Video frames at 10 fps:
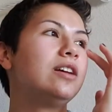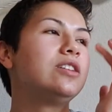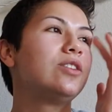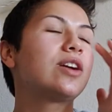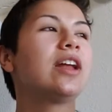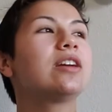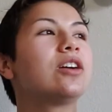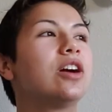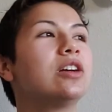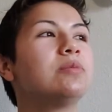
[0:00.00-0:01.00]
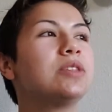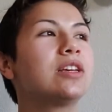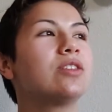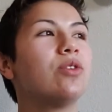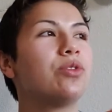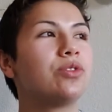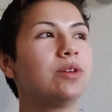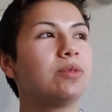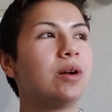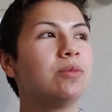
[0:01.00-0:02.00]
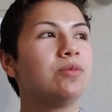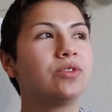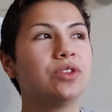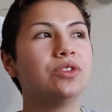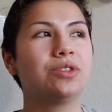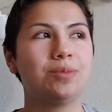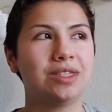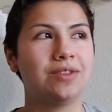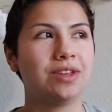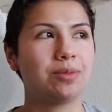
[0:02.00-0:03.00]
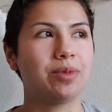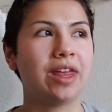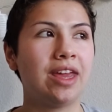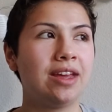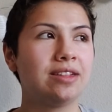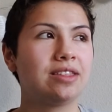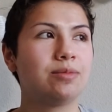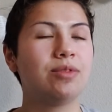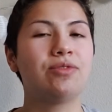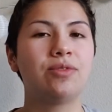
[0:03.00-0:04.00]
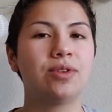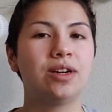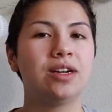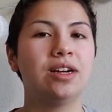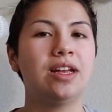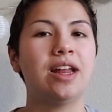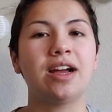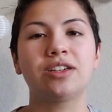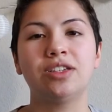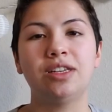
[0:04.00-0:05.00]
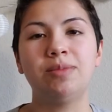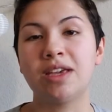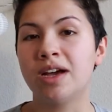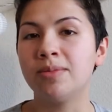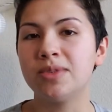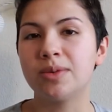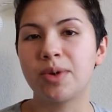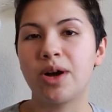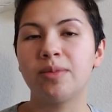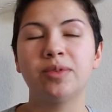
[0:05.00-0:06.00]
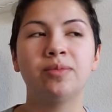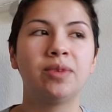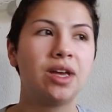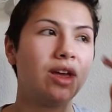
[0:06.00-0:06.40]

so it kind of curbs like the whole throat problem for those specific plants before it actually becomes the problem.